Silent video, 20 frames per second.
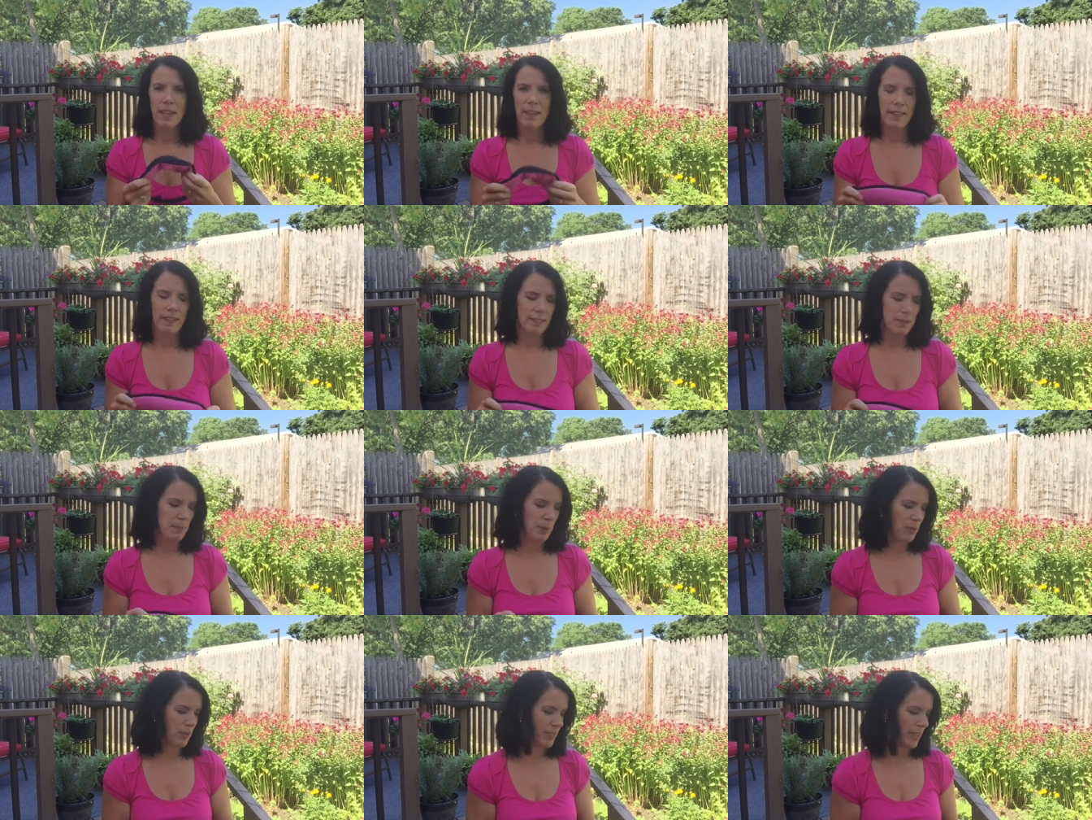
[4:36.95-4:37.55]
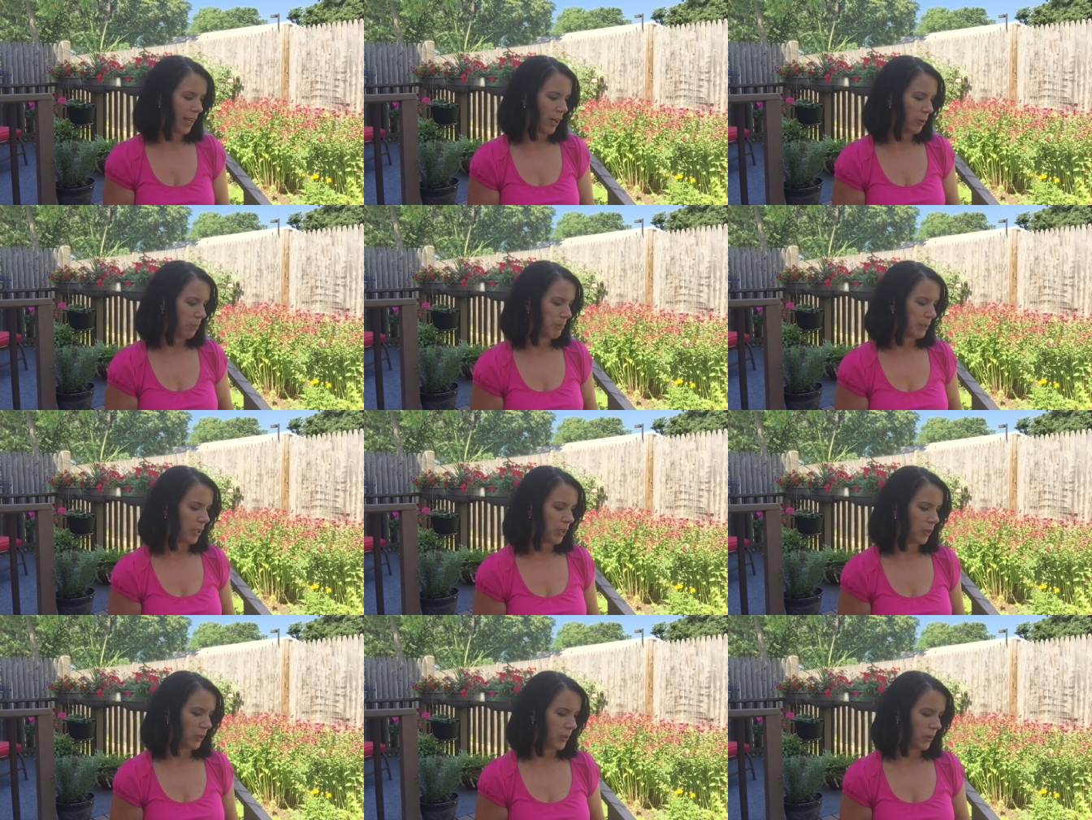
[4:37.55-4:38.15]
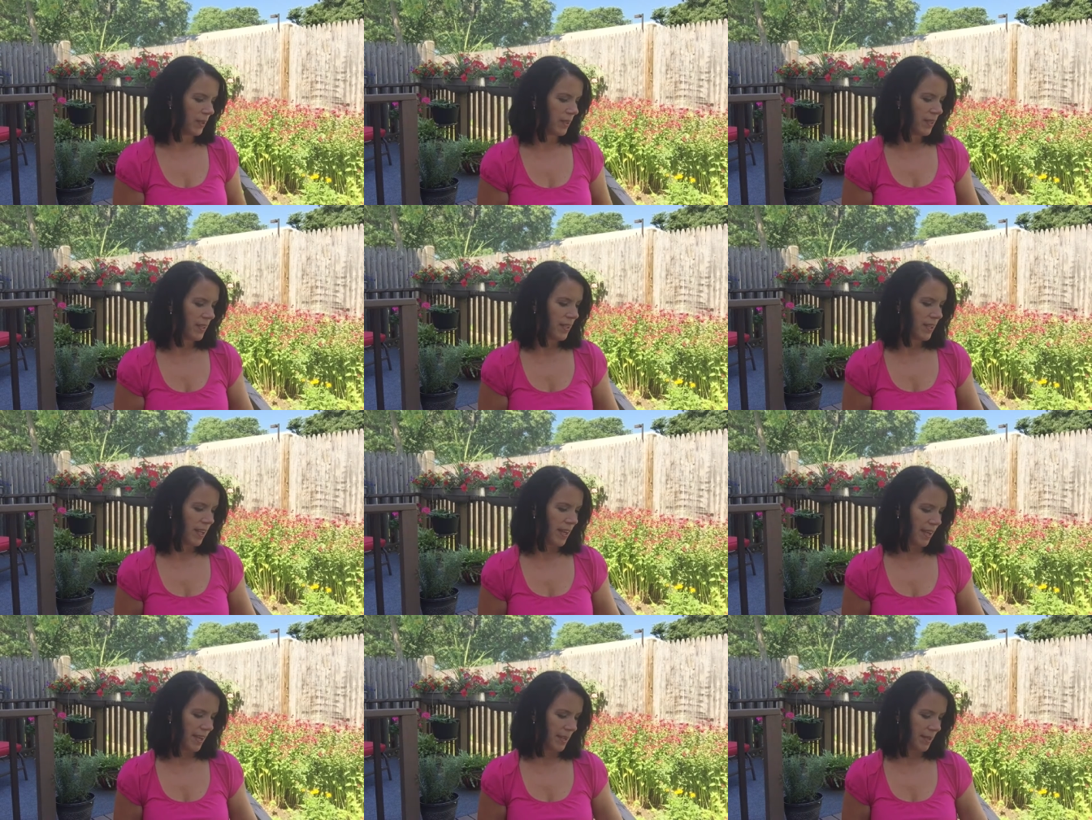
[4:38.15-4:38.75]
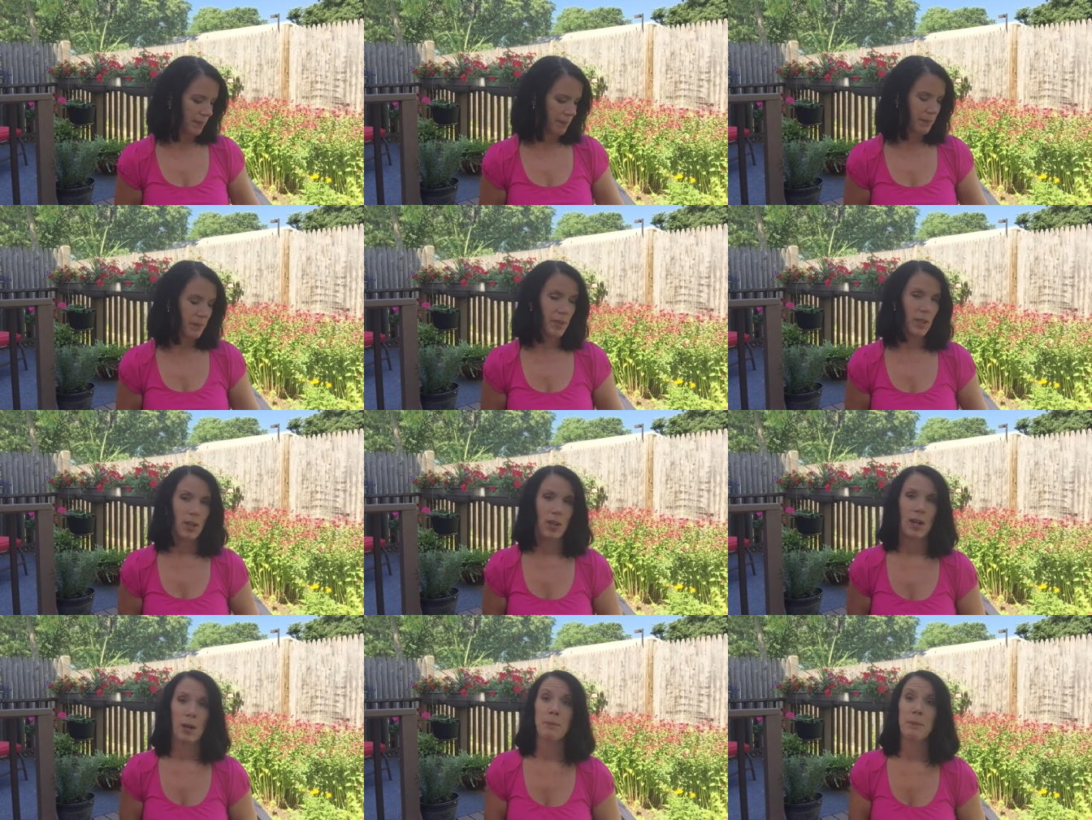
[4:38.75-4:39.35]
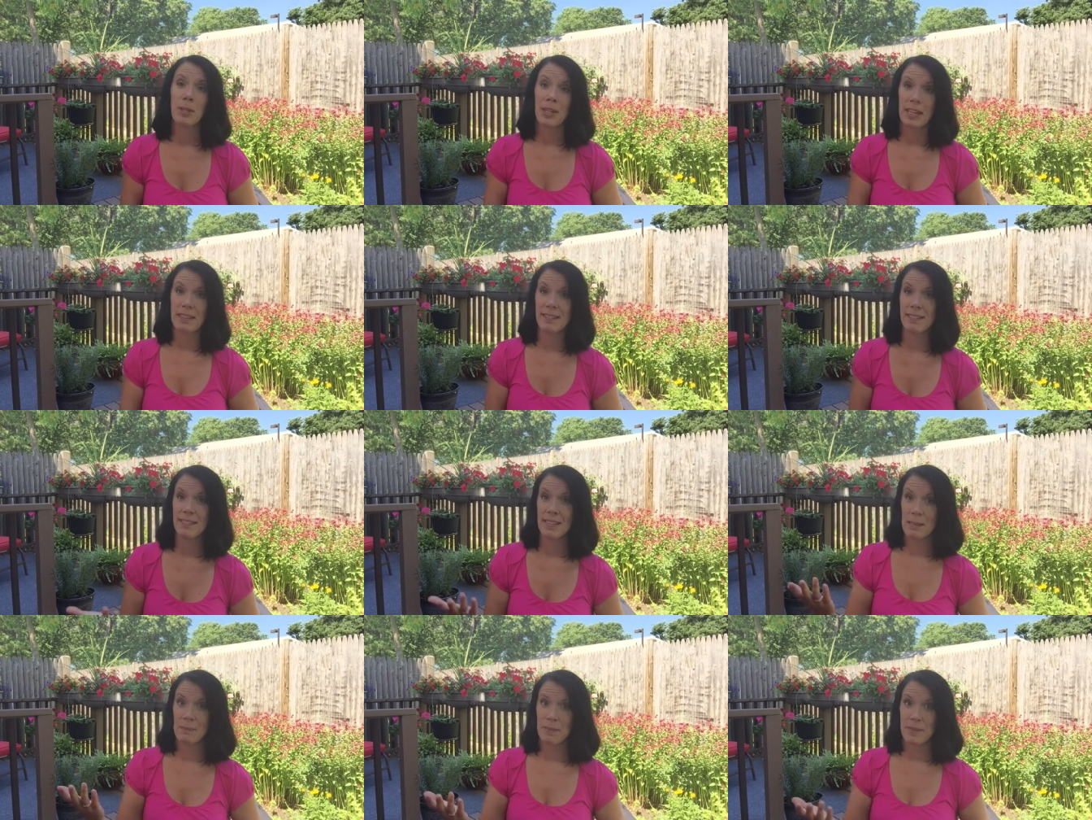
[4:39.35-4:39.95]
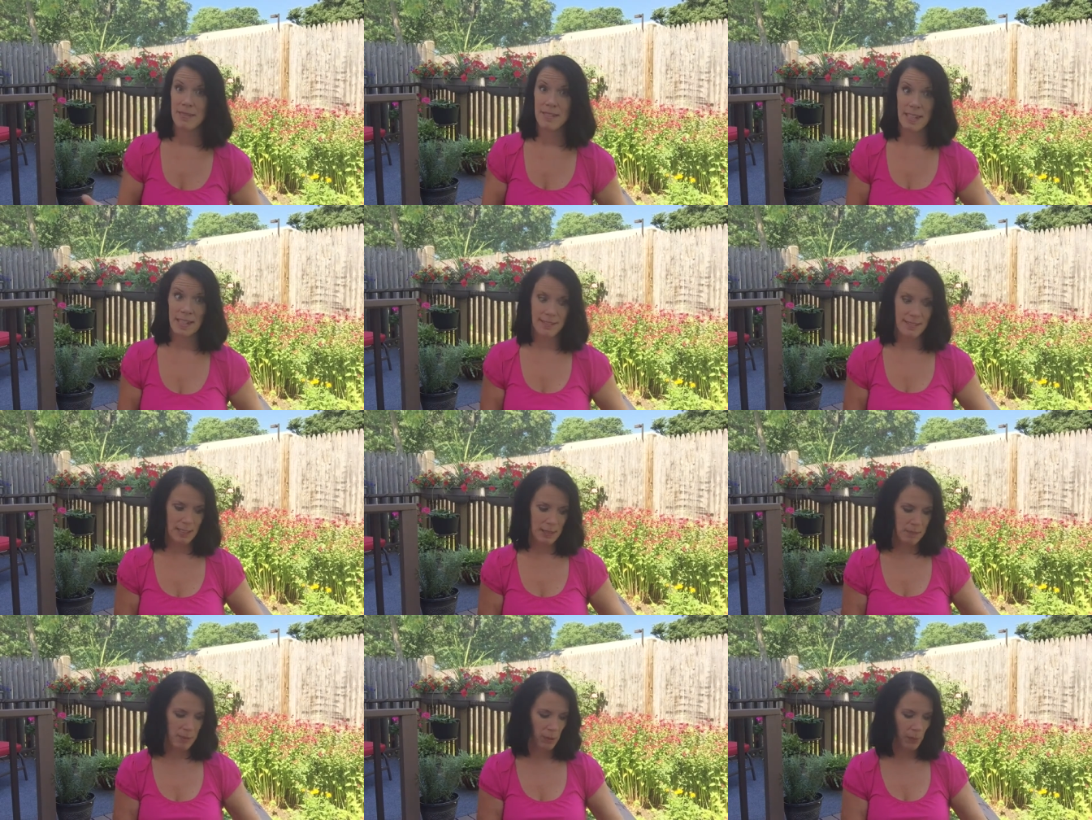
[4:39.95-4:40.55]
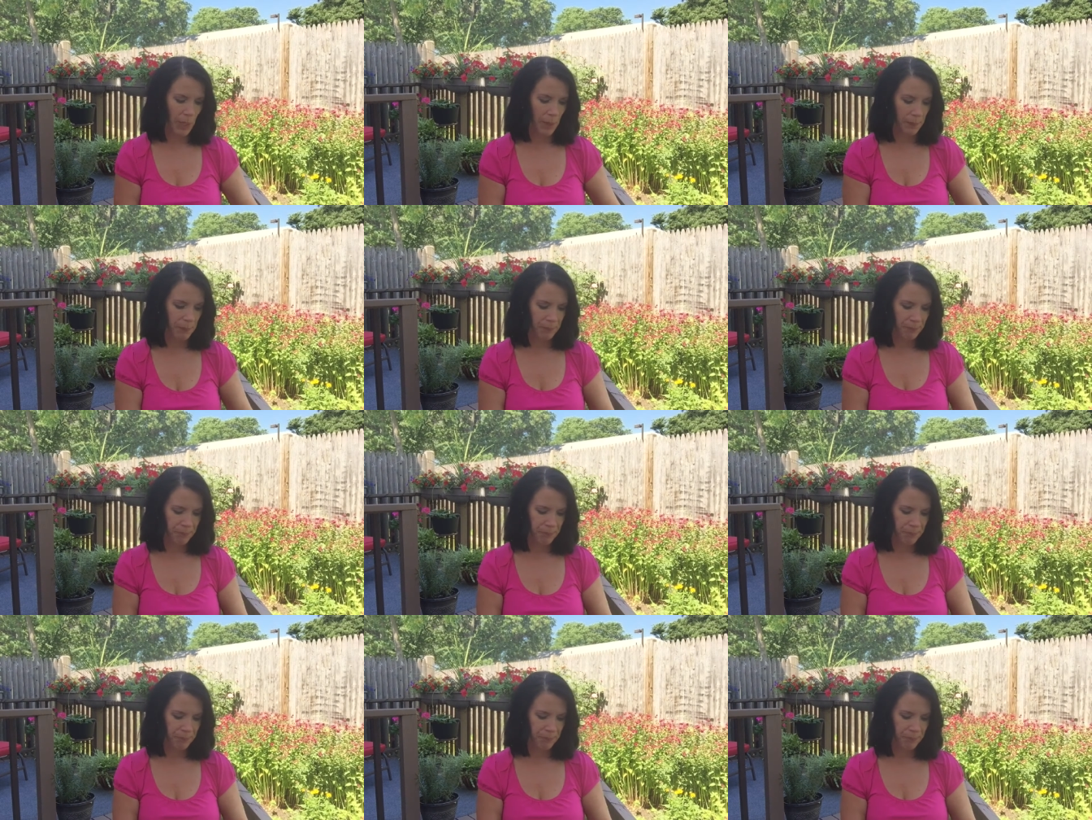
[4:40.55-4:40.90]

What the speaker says: That's supposed to help you get to sleep and stay asleep as well.